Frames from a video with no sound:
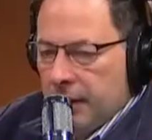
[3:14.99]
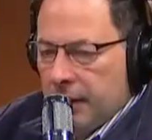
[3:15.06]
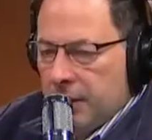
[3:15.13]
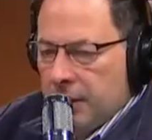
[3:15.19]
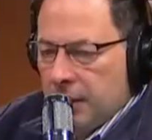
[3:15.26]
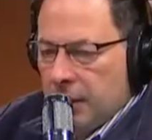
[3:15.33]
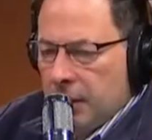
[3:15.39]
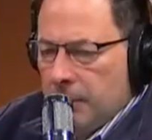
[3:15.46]

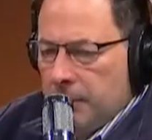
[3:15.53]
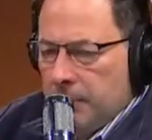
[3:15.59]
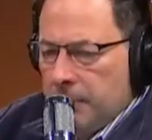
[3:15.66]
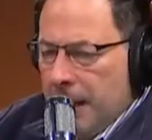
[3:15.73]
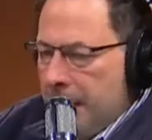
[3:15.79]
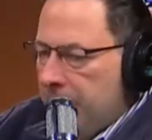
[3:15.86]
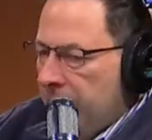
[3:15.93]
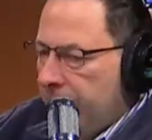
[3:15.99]
that
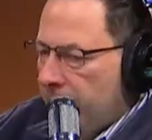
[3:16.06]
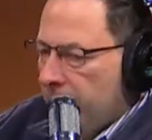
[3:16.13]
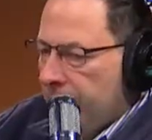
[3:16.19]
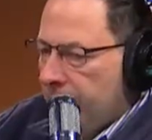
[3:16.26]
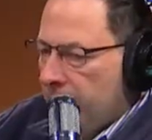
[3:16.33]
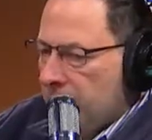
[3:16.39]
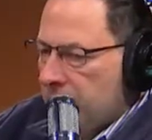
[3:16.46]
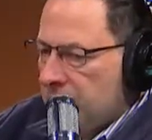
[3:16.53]
maybe for the
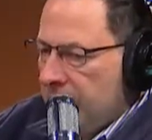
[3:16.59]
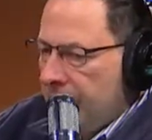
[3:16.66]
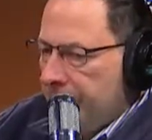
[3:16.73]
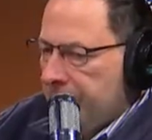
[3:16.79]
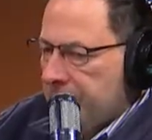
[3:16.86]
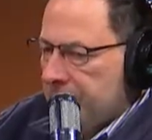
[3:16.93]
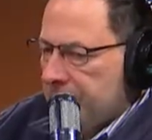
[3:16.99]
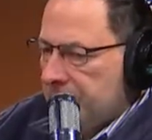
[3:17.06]
first
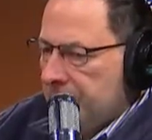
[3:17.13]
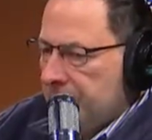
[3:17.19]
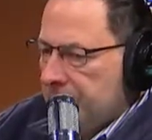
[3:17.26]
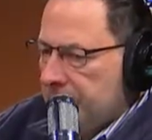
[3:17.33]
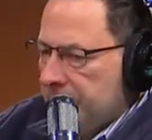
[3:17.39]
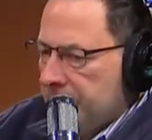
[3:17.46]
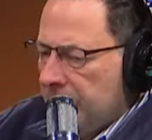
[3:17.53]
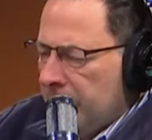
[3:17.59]
time this
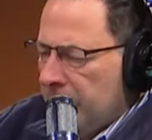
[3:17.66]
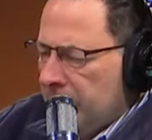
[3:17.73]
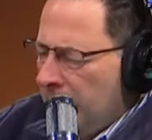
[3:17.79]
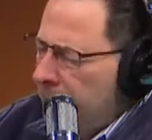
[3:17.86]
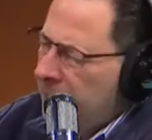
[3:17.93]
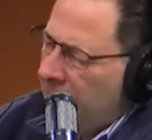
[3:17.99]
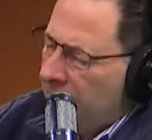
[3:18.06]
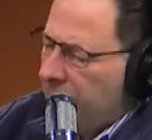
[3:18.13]
season,
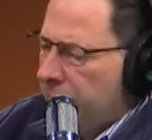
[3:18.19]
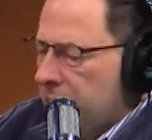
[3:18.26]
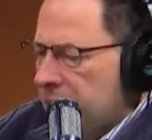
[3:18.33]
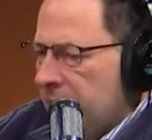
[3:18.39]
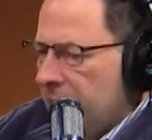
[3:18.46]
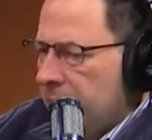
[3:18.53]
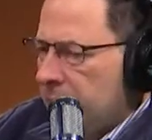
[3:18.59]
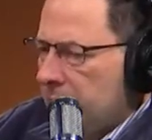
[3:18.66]
maybe not the
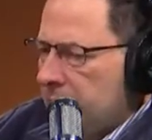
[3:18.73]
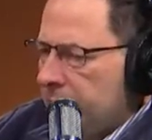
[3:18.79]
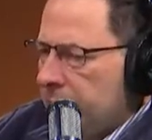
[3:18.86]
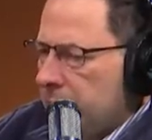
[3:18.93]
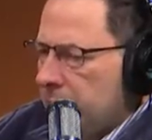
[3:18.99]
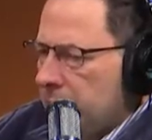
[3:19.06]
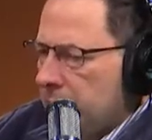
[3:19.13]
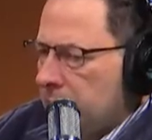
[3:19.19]
first time, but
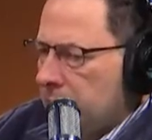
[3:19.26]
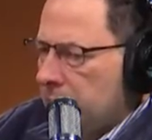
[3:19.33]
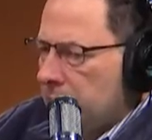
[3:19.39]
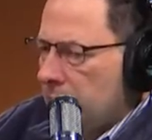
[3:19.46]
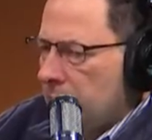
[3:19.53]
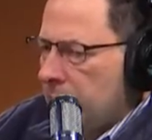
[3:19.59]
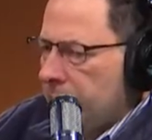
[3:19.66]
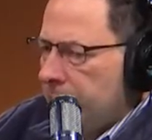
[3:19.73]

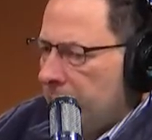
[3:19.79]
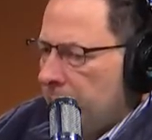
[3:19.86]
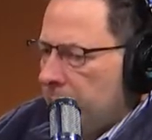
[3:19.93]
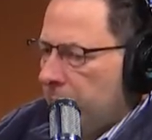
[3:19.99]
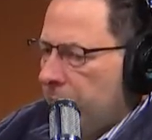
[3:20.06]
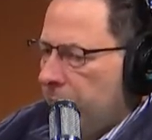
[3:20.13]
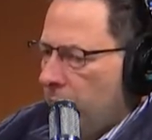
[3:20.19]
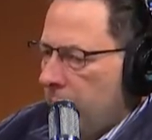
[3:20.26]
one of the better
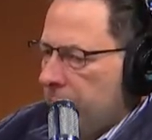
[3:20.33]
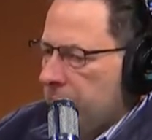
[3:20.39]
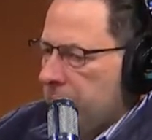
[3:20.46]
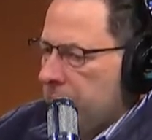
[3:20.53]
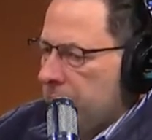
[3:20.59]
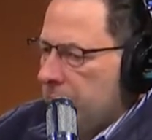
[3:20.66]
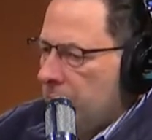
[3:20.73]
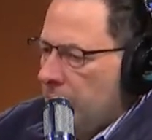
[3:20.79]

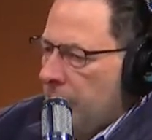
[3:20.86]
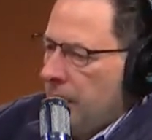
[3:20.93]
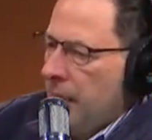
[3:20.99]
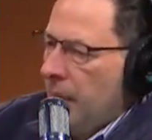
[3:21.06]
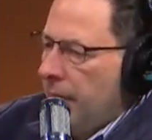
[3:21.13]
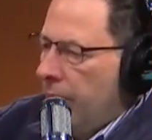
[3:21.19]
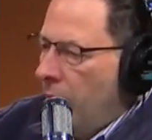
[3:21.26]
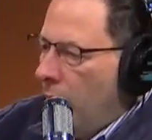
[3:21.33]
performances
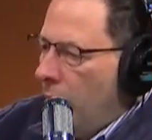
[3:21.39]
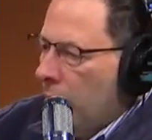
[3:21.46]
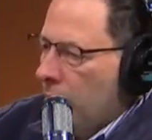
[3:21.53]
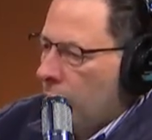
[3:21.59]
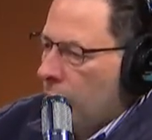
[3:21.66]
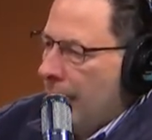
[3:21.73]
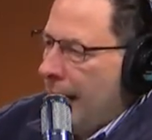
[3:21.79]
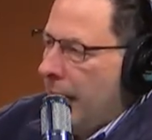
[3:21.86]
of
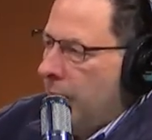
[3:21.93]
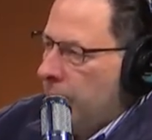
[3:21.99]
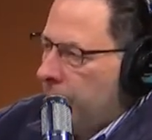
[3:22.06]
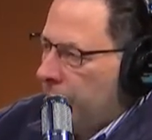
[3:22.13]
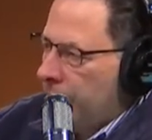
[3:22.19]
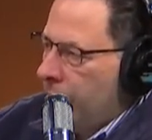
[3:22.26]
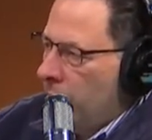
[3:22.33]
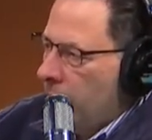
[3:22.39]
all-around
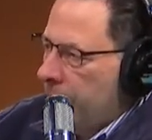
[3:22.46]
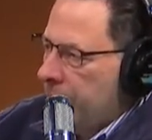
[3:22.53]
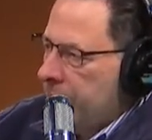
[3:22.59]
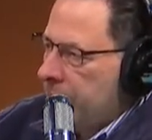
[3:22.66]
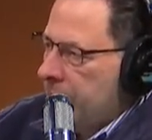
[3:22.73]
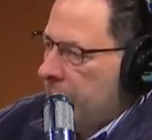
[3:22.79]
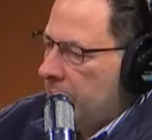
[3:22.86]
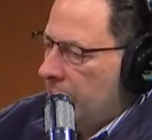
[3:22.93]

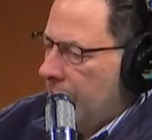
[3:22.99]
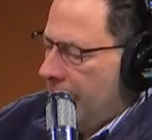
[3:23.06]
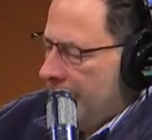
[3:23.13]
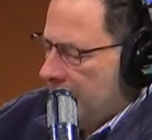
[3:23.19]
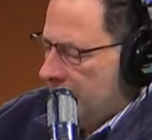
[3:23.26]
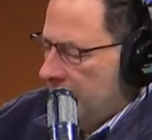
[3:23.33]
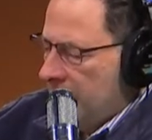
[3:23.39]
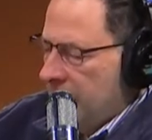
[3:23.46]
performance. And the
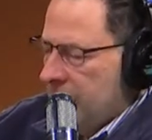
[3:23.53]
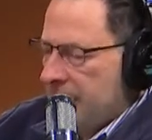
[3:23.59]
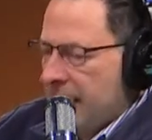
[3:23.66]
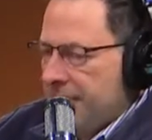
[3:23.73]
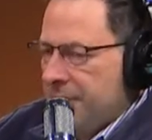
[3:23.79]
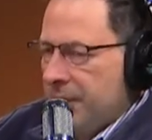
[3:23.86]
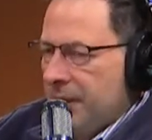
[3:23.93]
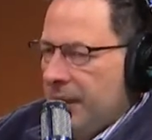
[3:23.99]
guys said this
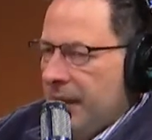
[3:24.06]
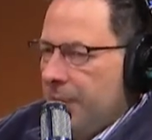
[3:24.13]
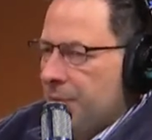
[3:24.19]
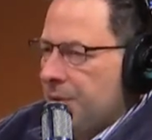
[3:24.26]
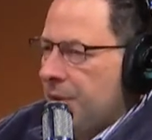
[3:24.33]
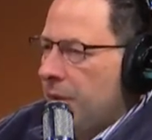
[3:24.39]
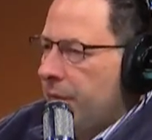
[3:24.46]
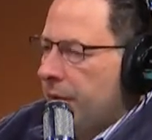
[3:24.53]
after the game
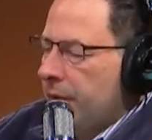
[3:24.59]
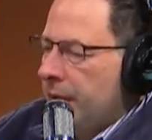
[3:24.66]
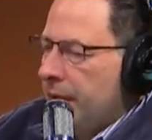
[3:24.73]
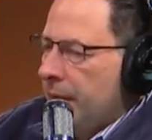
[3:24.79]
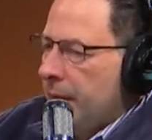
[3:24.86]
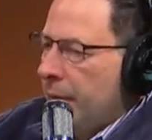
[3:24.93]
was over,